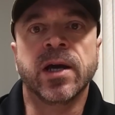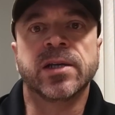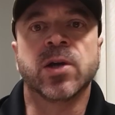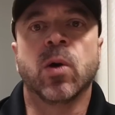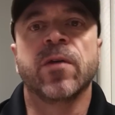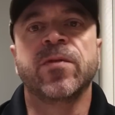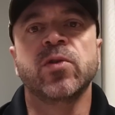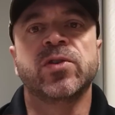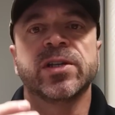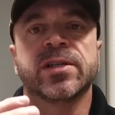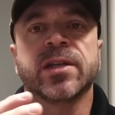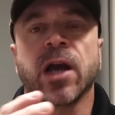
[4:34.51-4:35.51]
so if you
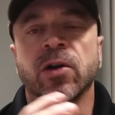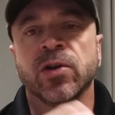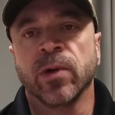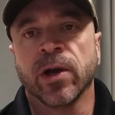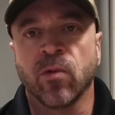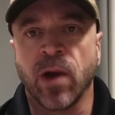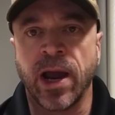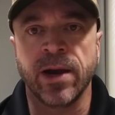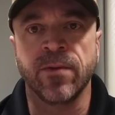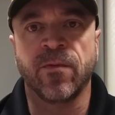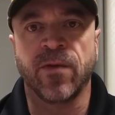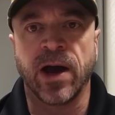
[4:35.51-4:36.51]
just are doing
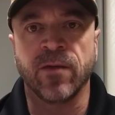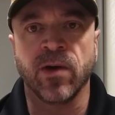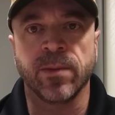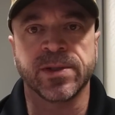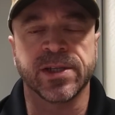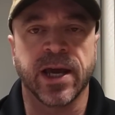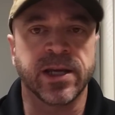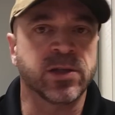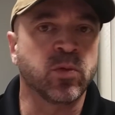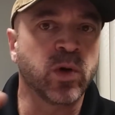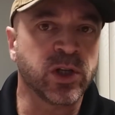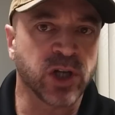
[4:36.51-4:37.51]
random five rep
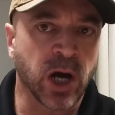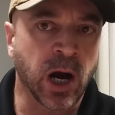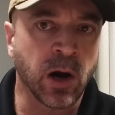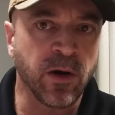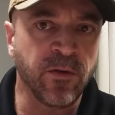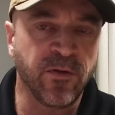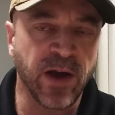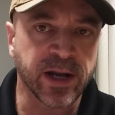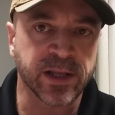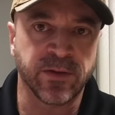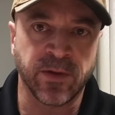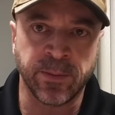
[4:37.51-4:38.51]
sets, which are
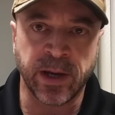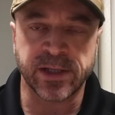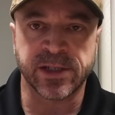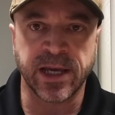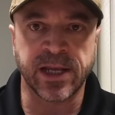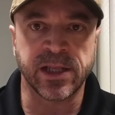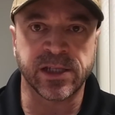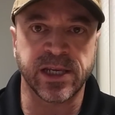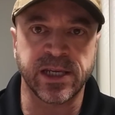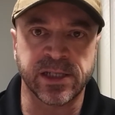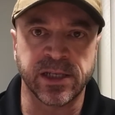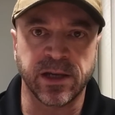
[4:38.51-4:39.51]
effective, I'm not saying
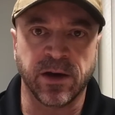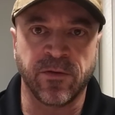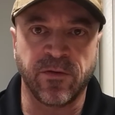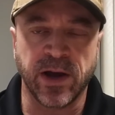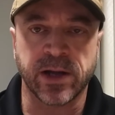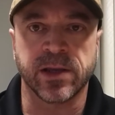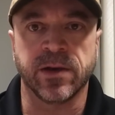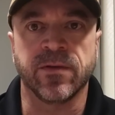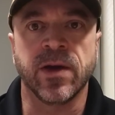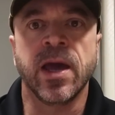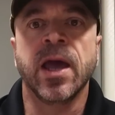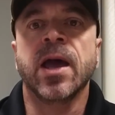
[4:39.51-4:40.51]
this isn't
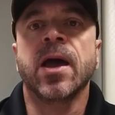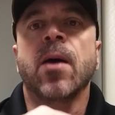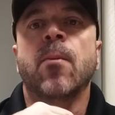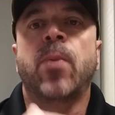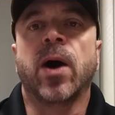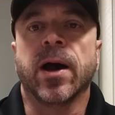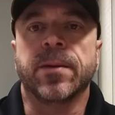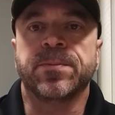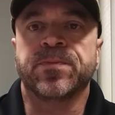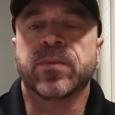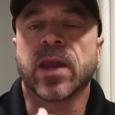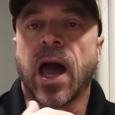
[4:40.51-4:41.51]
effective,
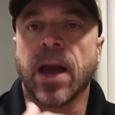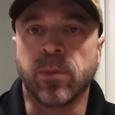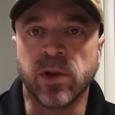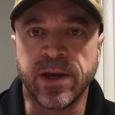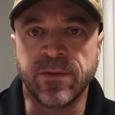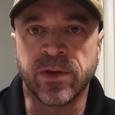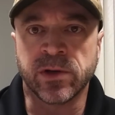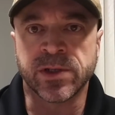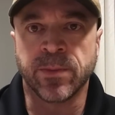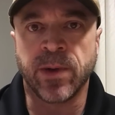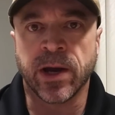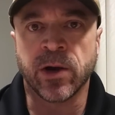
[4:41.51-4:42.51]
but I believe
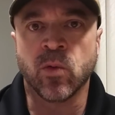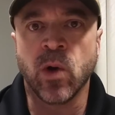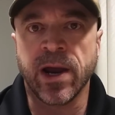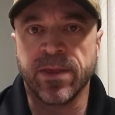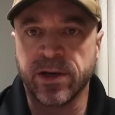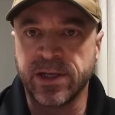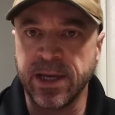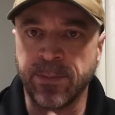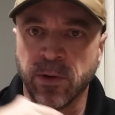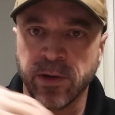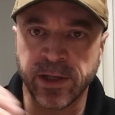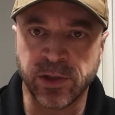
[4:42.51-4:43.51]
there's a better way. The
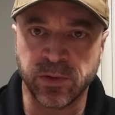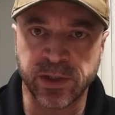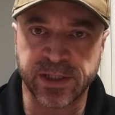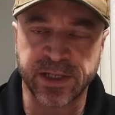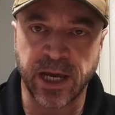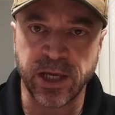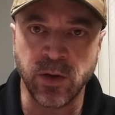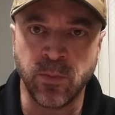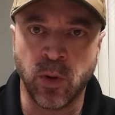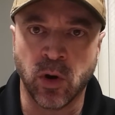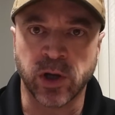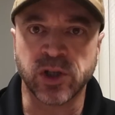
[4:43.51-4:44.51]
deeper into a set you
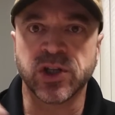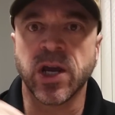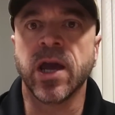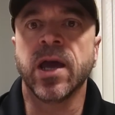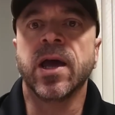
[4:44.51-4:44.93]
push,